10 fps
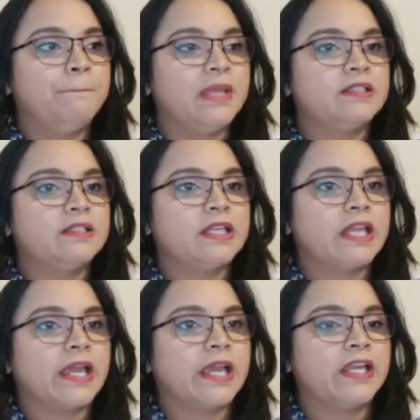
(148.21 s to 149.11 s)
pin the
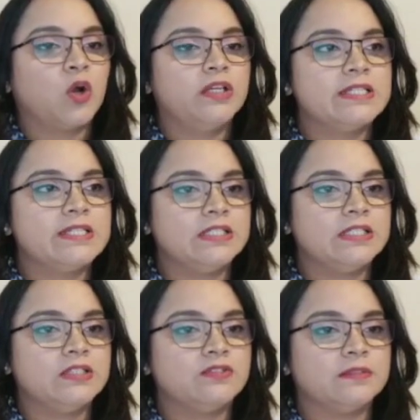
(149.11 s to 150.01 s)
knight on
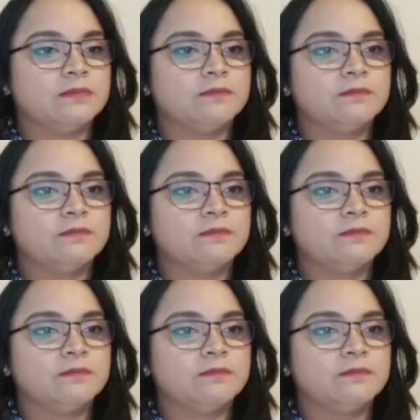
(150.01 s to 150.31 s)
c3,